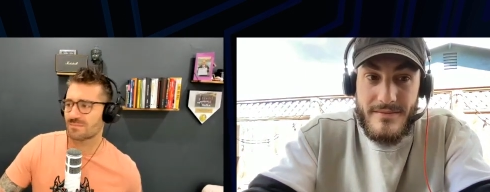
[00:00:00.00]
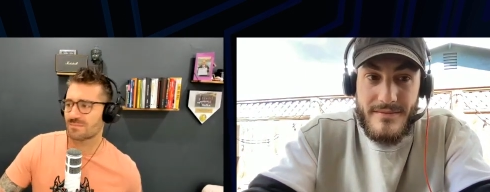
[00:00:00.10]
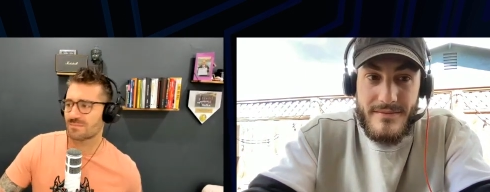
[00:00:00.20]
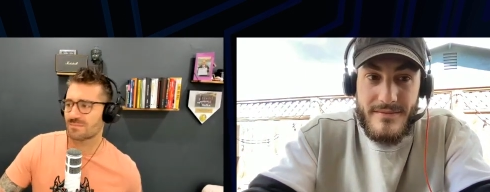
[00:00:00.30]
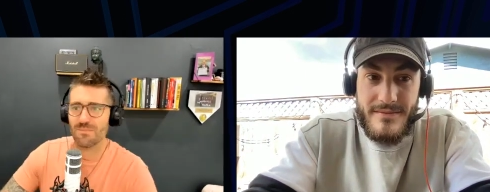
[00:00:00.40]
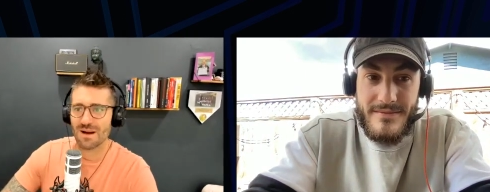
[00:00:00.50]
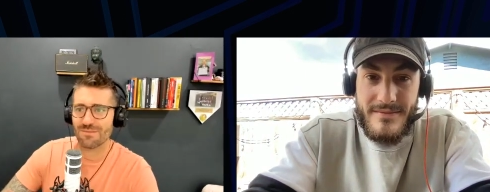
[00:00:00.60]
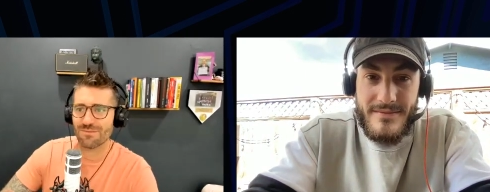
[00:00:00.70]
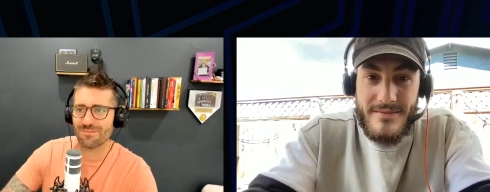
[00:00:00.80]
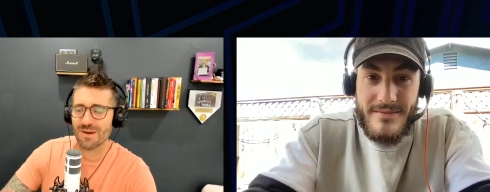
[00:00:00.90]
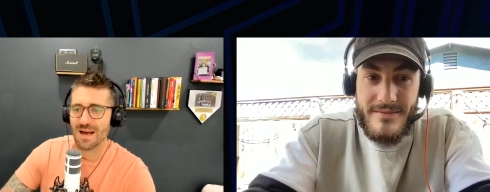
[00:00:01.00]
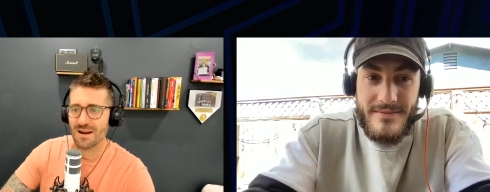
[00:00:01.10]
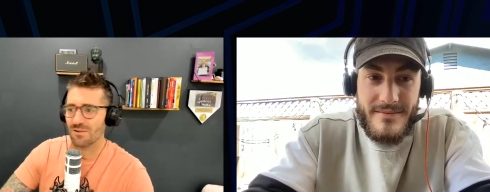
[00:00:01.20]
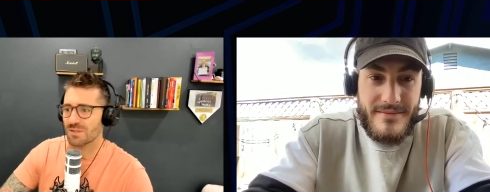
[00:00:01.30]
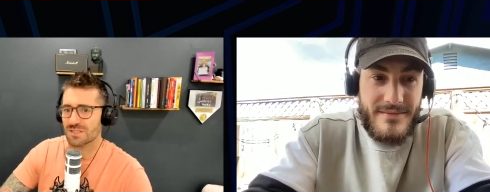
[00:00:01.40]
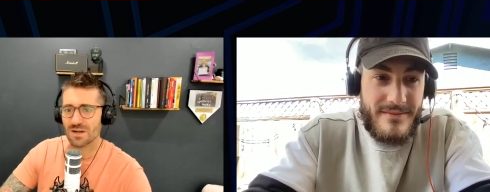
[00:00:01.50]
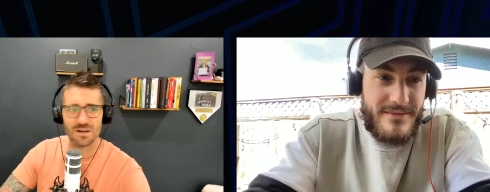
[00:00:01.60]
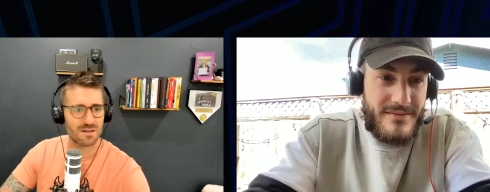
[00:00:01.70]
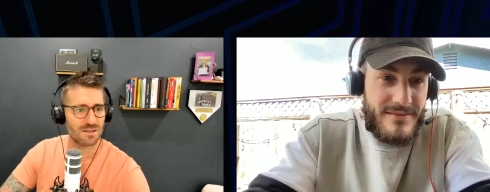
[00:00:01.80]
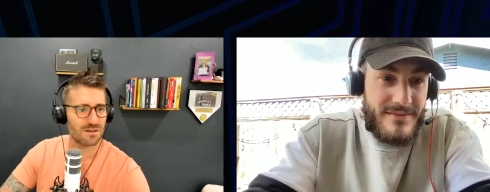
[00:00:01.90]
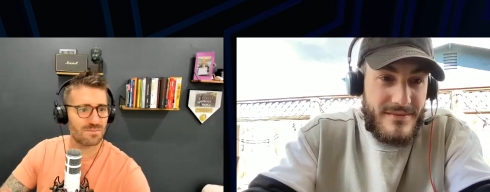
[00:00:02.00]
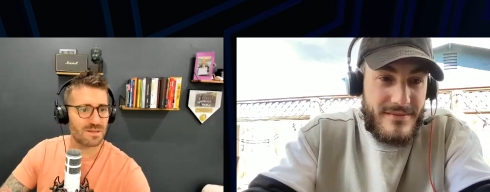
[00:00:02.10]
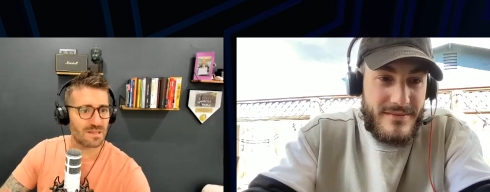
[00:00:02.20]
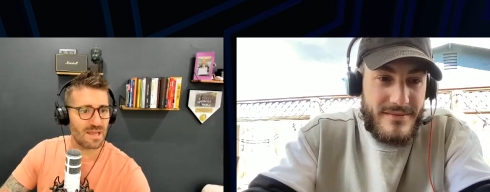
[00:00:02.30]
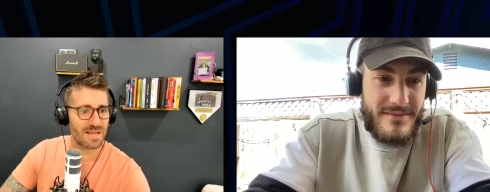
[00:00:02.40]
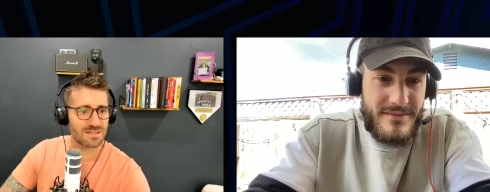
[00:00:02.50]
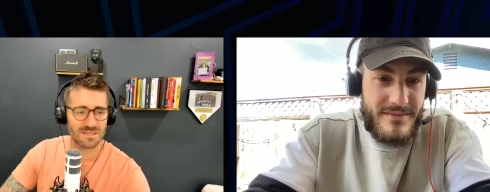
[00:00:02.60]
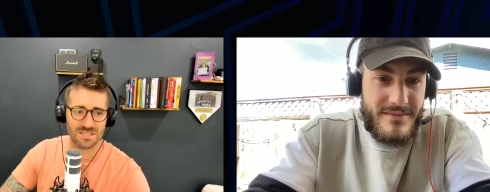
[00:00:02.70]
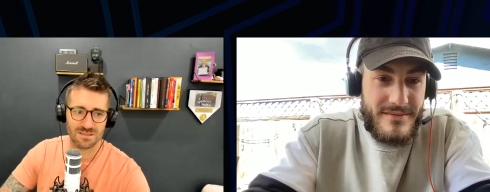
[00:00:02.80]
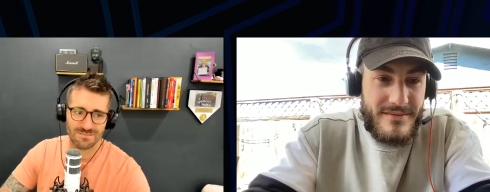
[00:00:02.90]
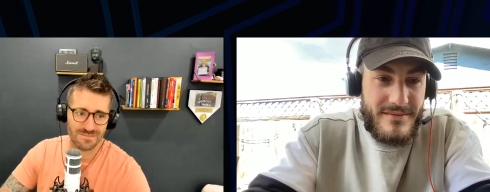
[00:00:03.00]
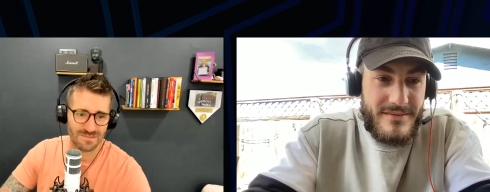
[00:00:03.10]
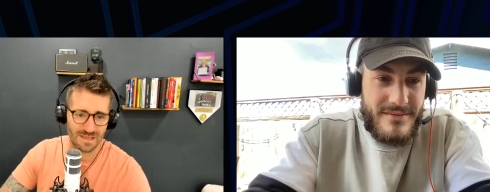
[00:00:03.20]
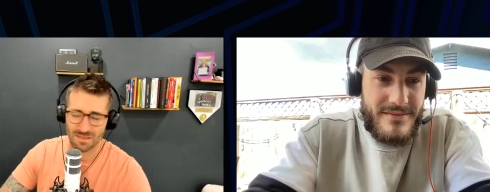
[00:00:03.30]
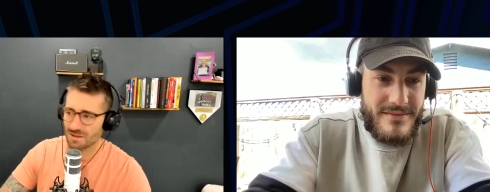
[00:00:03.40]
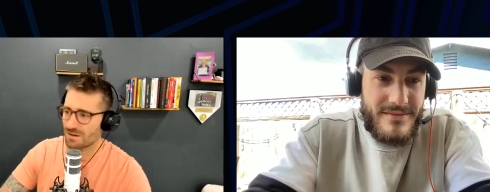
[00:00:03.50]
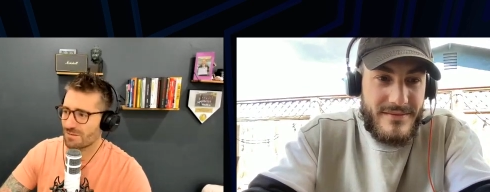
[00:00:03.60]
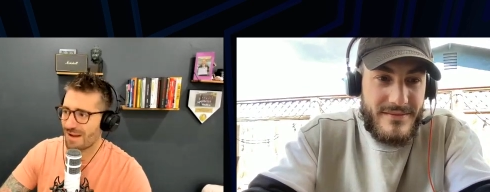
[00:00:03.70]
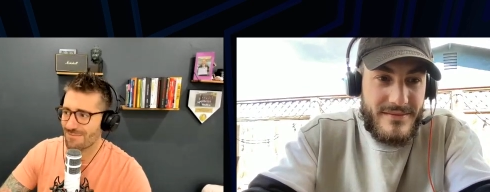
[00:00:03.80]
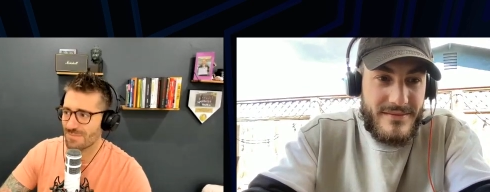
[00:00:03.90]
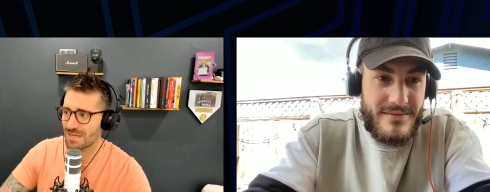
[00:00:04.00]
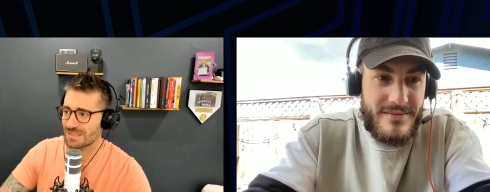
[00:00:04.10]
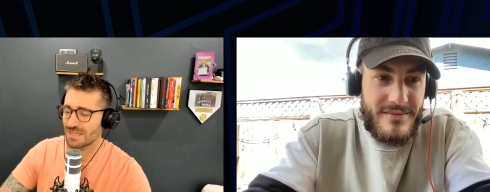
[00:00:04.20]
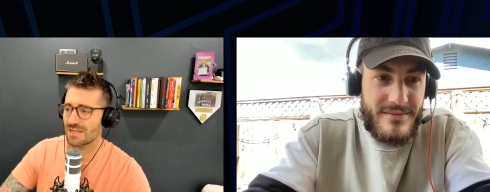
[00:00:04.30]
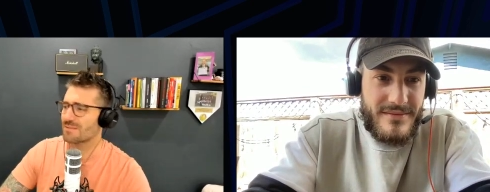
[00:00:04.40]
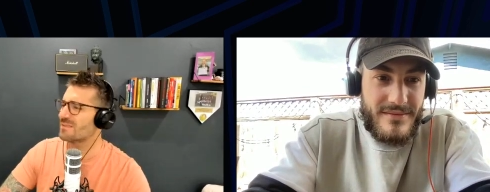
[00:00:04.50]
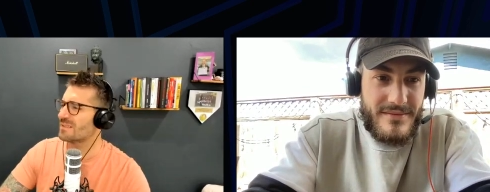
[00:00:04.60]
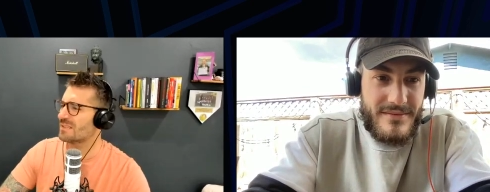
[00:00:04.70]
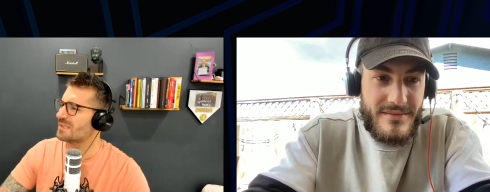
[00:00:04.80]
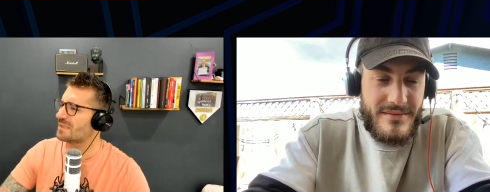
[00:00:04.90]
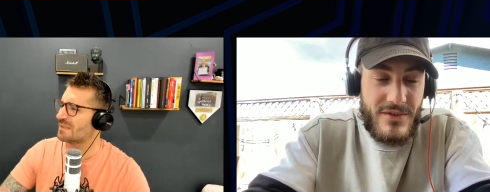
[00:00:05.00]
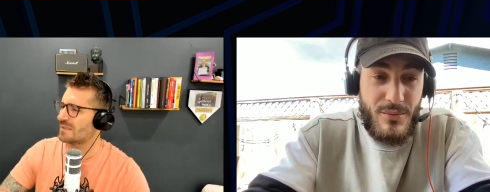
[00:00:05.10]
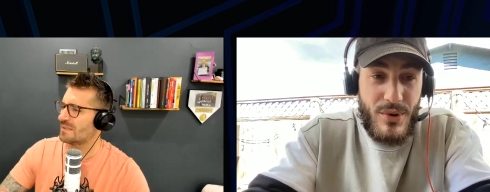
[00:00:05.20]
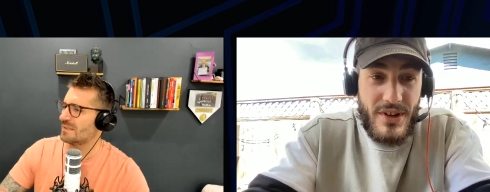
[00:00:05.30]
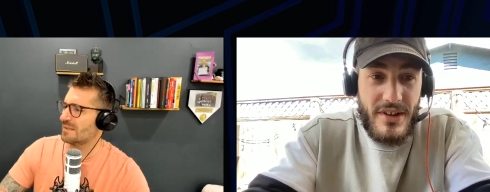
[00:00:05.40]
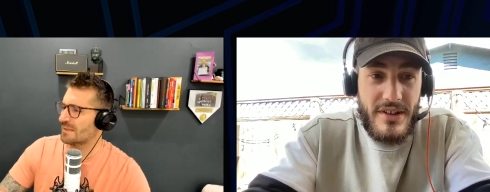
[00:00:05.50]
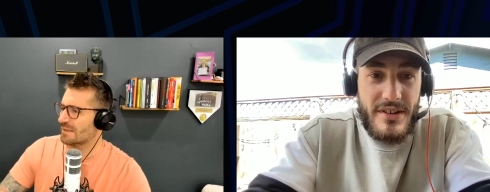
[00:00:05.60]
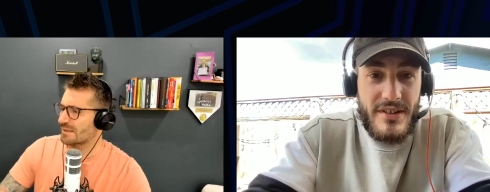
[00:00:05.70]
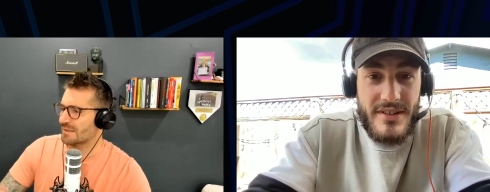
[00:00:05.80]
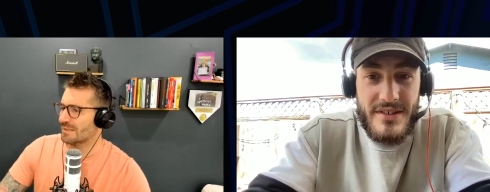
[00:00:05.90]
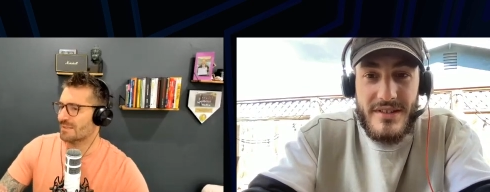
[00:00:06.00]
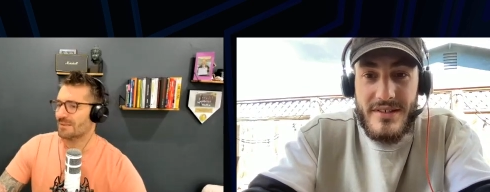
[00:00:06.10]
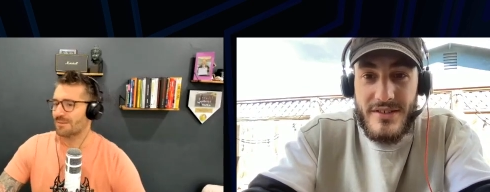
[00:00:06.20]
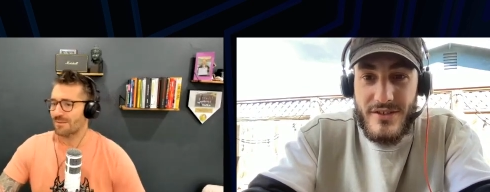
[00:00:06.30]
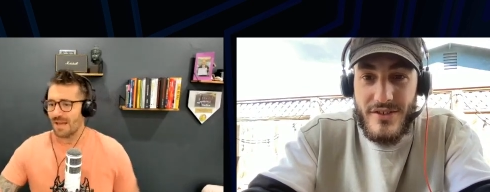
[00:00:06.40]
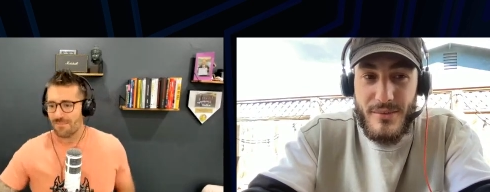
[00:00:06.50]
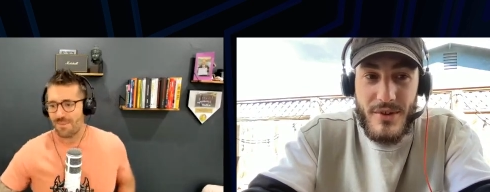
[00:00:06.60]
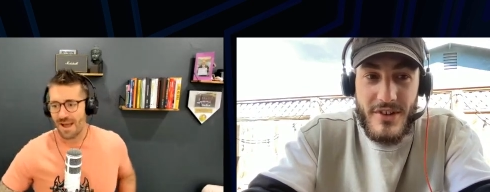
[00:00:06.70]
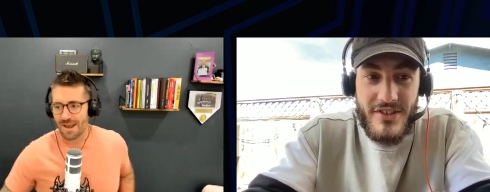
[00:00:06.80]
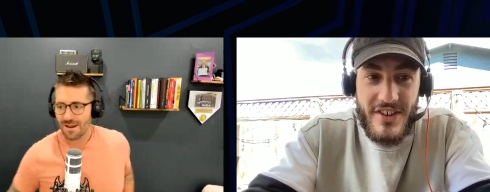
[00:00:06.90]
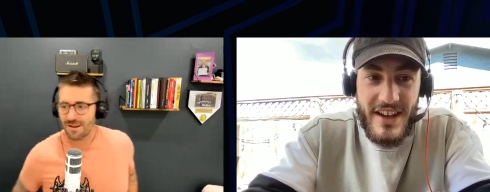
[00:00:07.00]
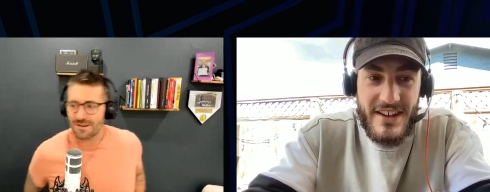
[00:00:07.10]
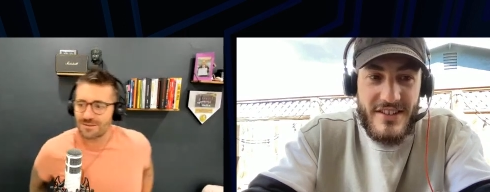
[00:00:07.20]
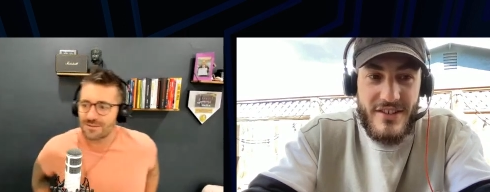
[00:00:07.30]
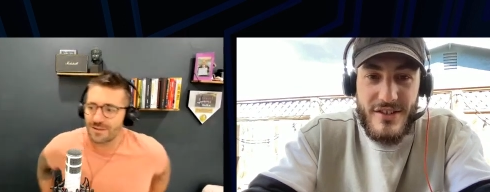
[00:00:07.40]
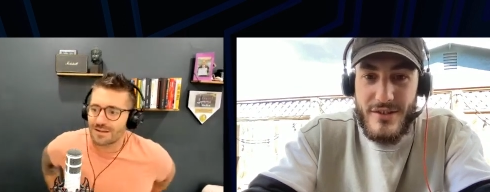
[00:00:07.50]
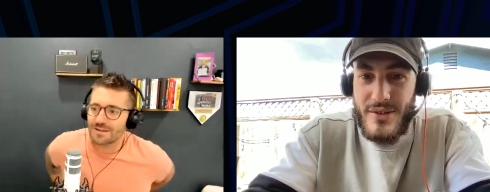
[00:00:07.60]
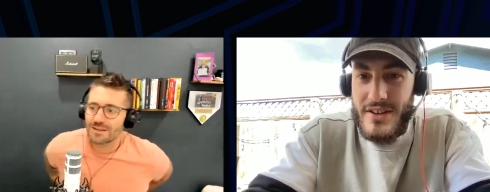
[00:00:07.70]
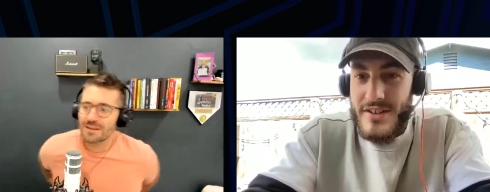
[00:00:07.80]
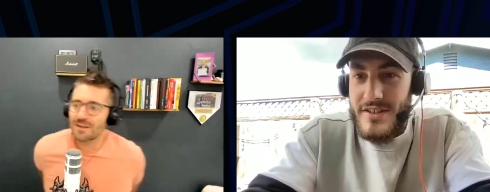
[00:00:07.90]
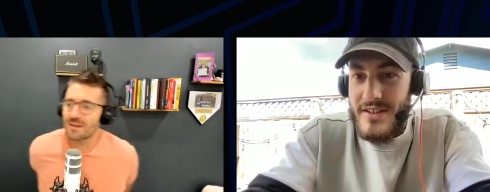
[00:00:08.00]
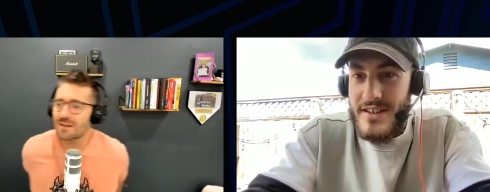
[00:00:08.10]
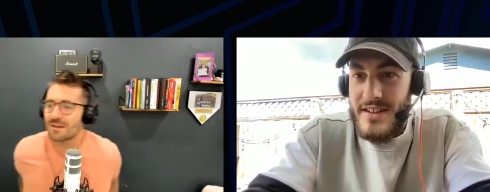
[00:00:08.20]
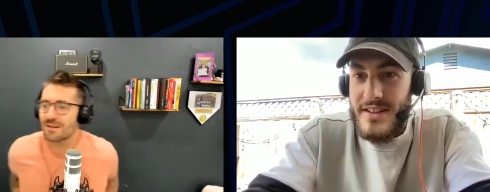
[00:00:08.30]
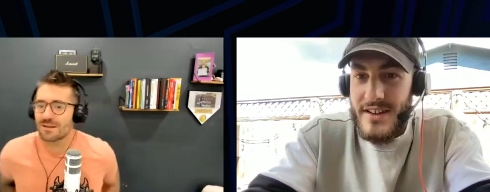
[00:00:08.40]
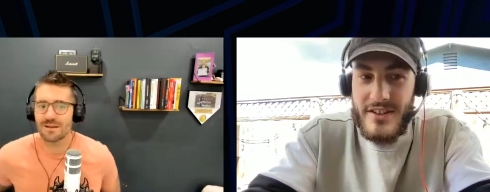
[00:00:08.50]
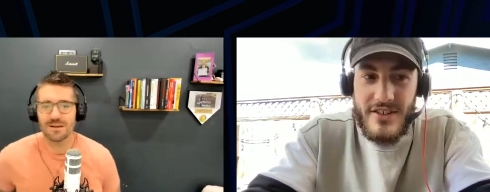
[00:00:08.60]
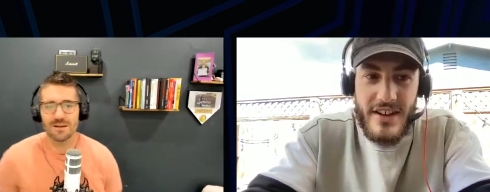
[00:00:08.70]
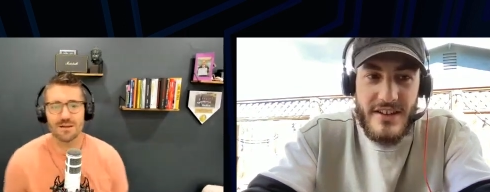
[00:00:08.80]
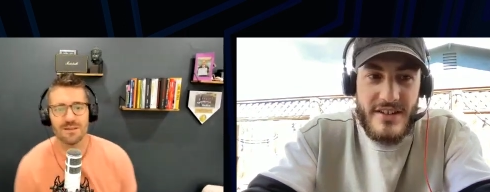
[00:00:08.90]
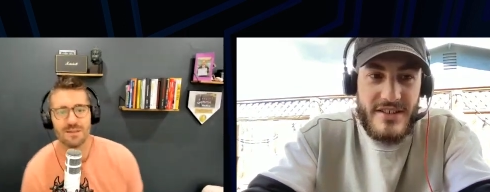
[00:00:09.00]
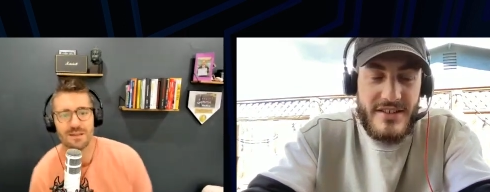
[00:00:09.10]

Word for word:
Speaker 1: you know, about, I don't know, we started a little bit late. So that's like 35 minutes in. It's
Speaker 2: pretty good. So some bad. good stats too on your, uh, on your data.